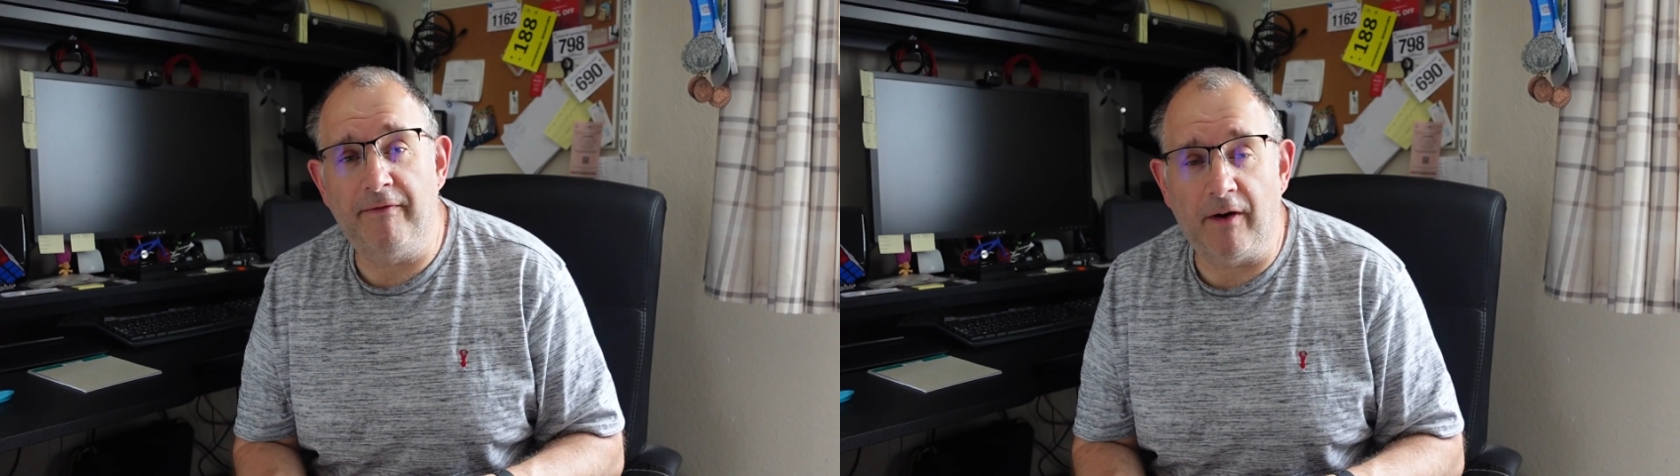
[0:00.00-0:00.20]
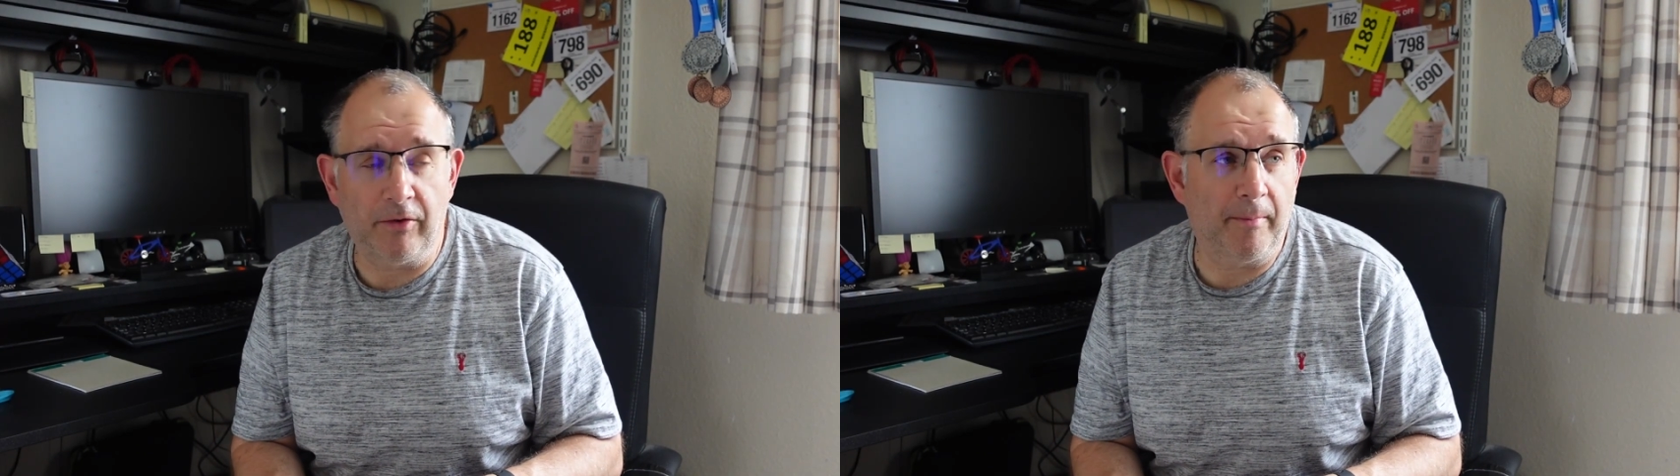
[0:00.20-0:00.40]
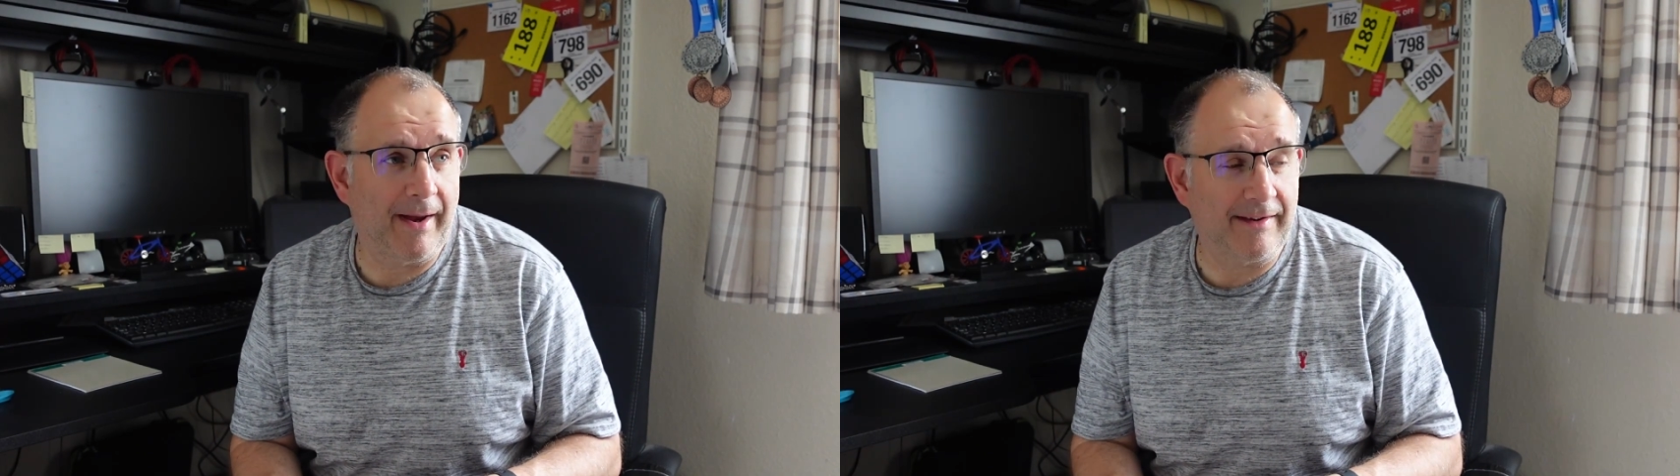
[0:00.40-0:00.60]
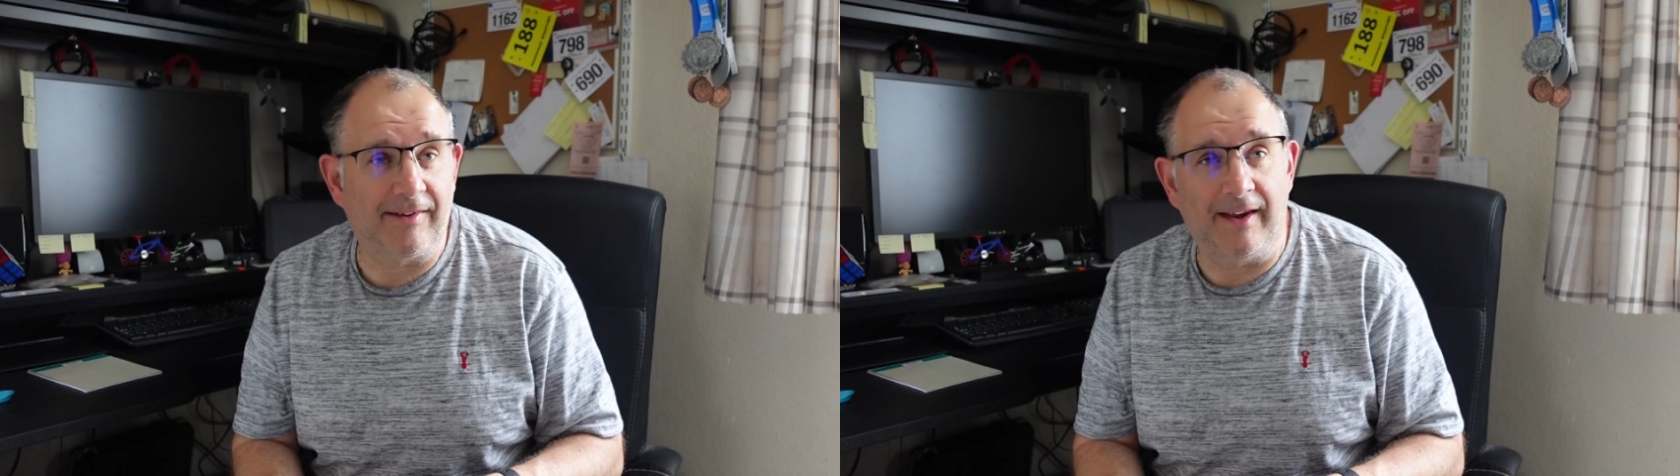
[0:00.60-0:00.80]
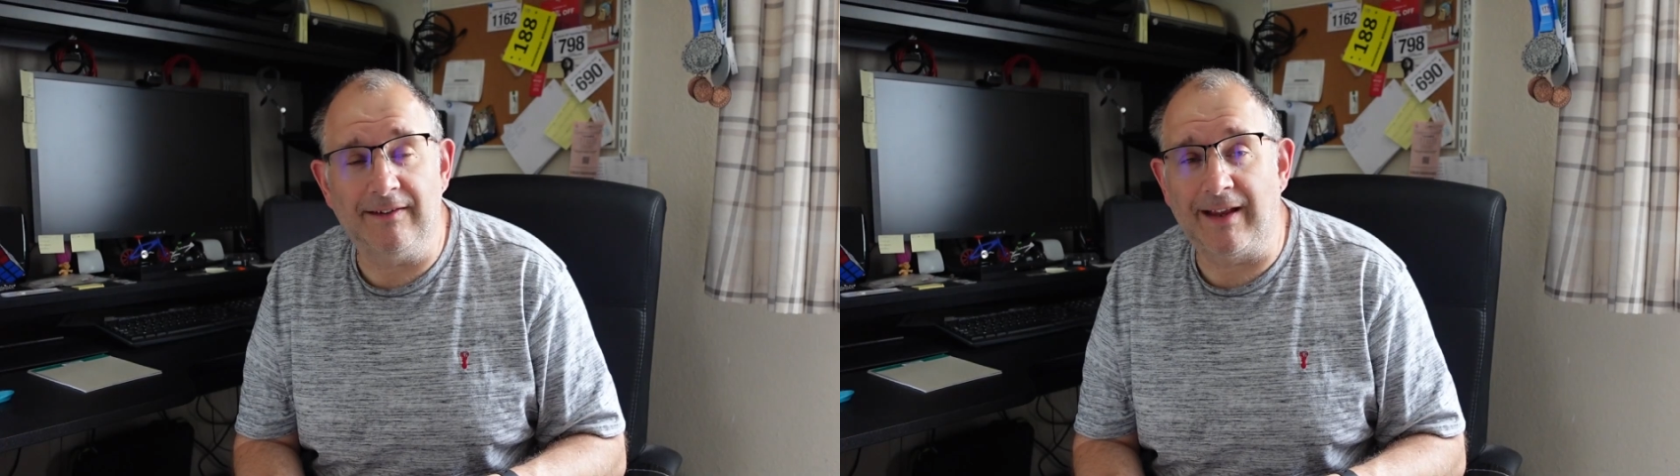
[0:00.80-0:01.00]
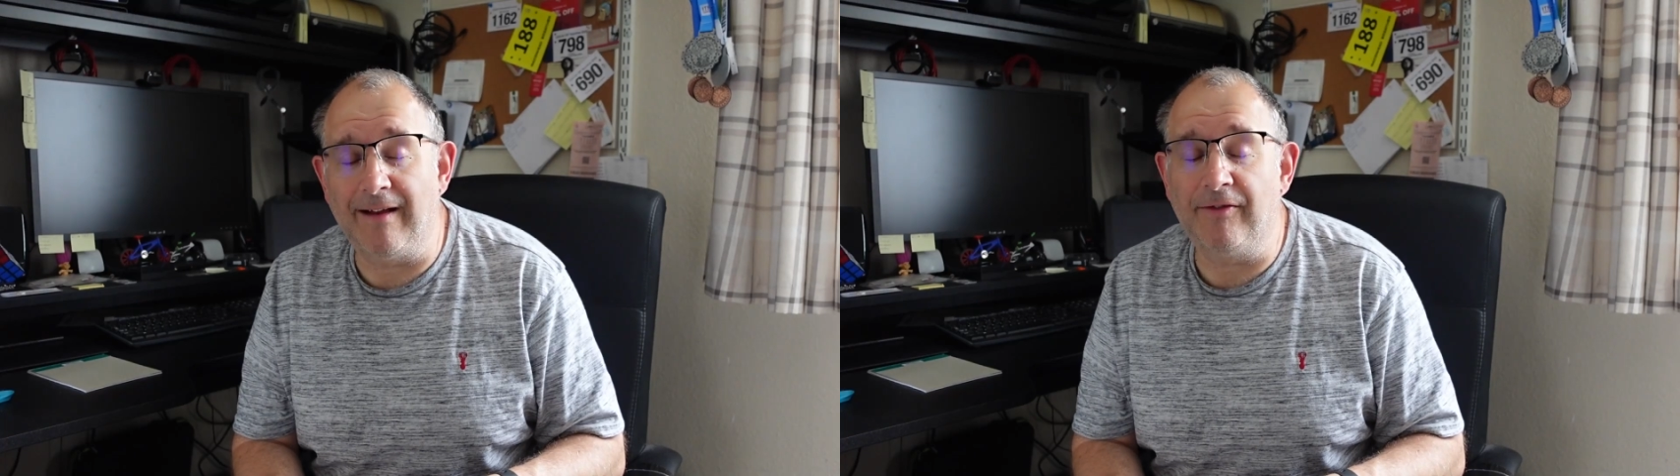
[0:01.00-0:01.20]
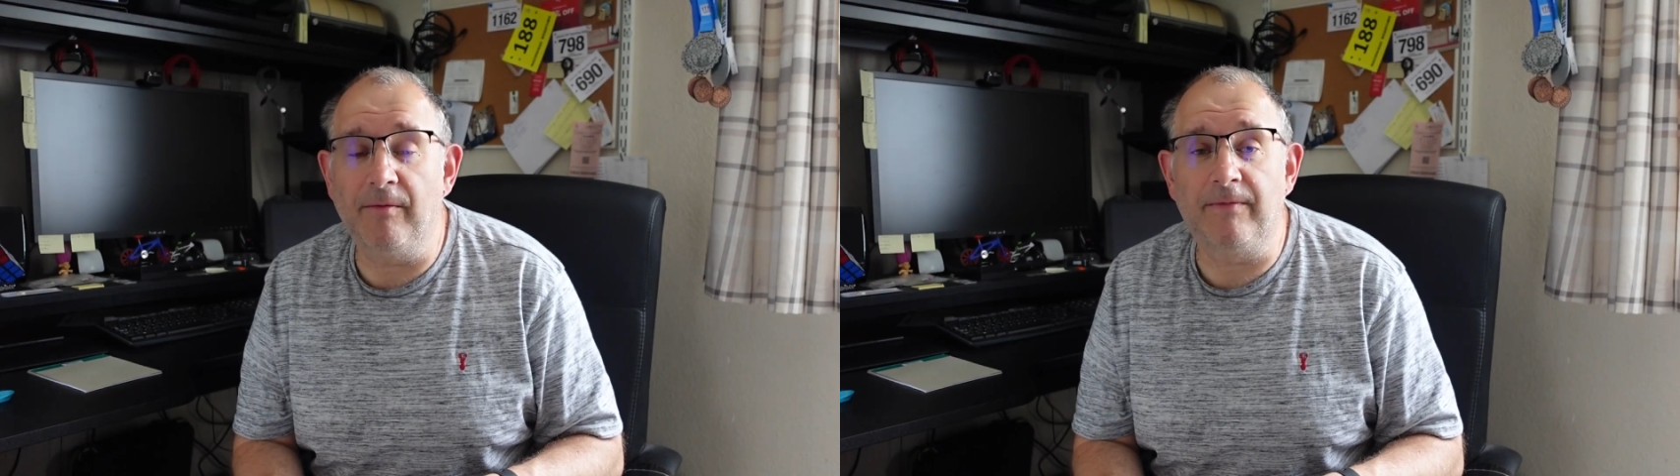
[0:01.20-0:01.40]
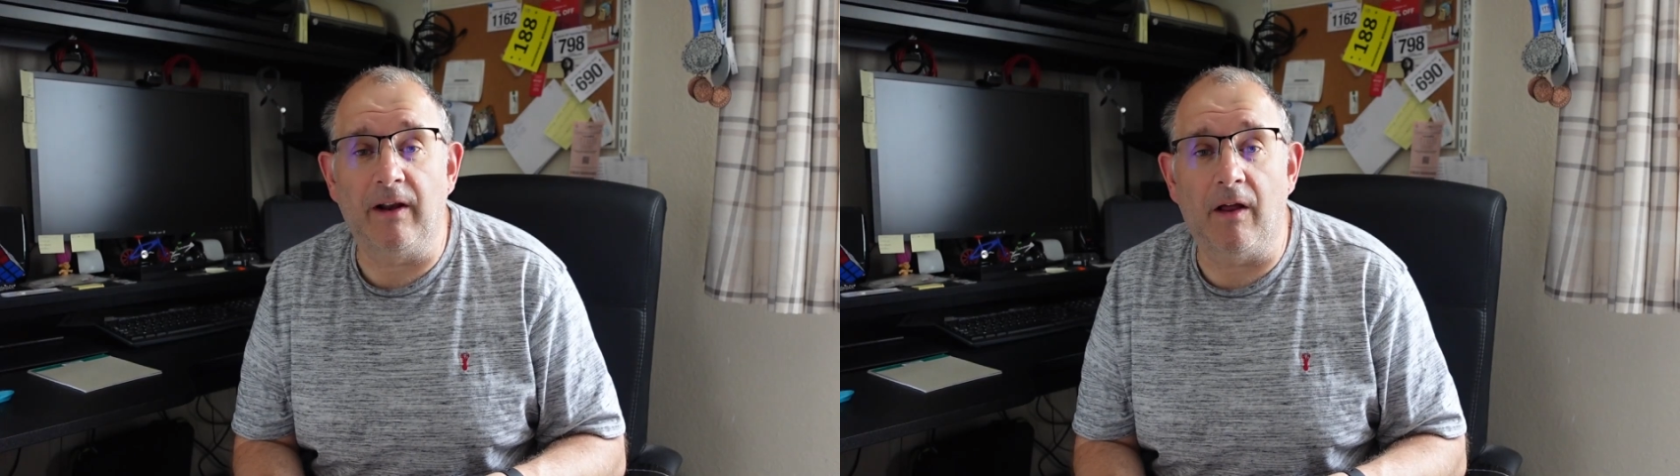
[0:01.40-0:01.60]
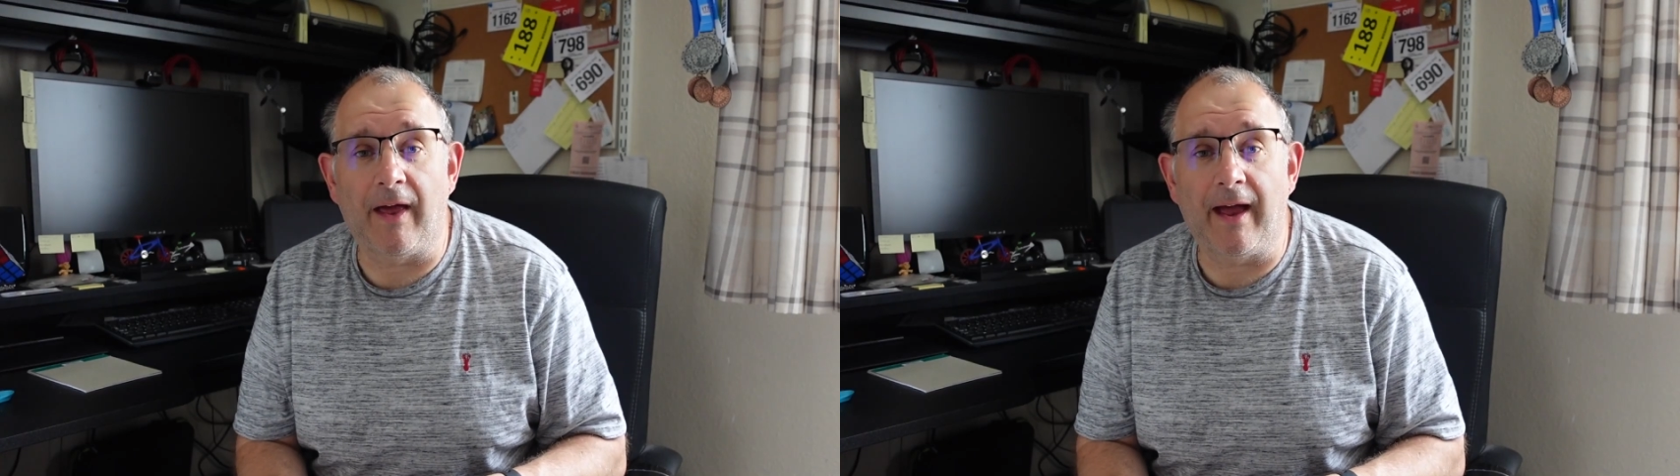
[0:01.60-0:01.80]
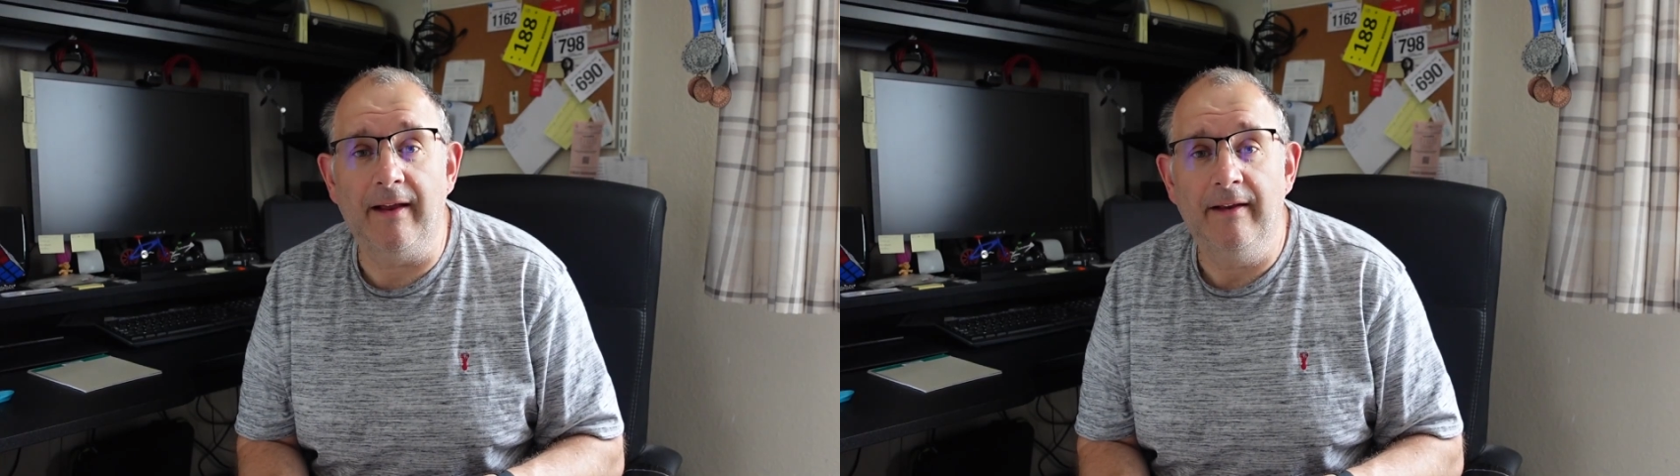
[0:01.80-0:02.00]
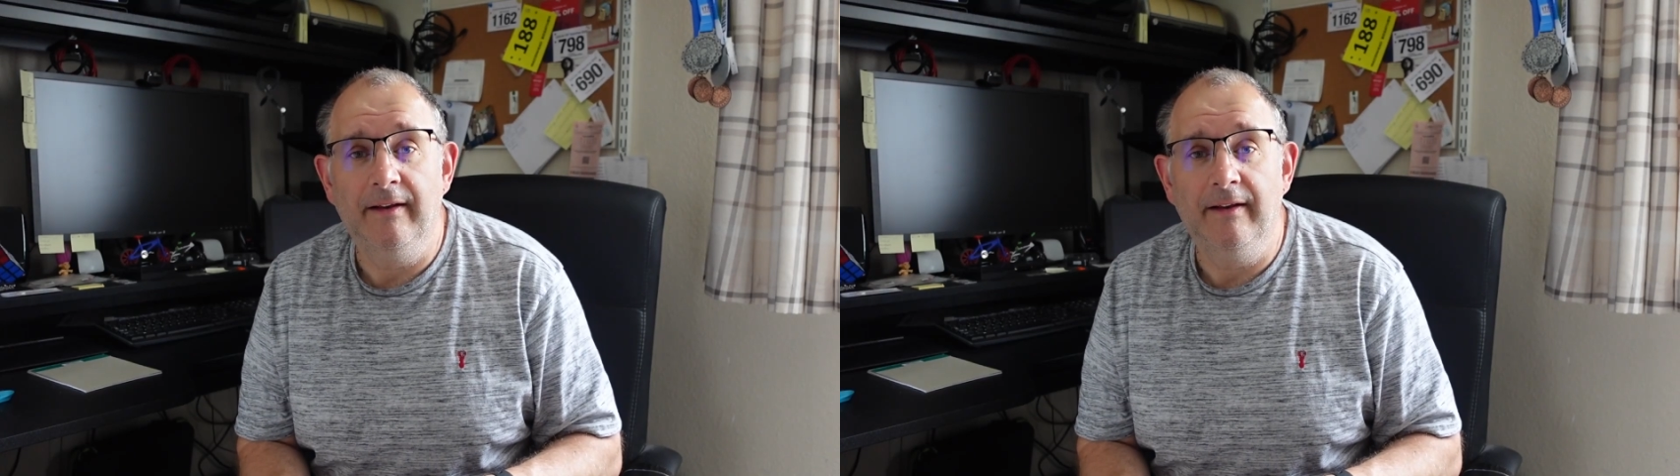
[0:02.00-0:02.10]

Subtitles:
fold the back seats down, something like that.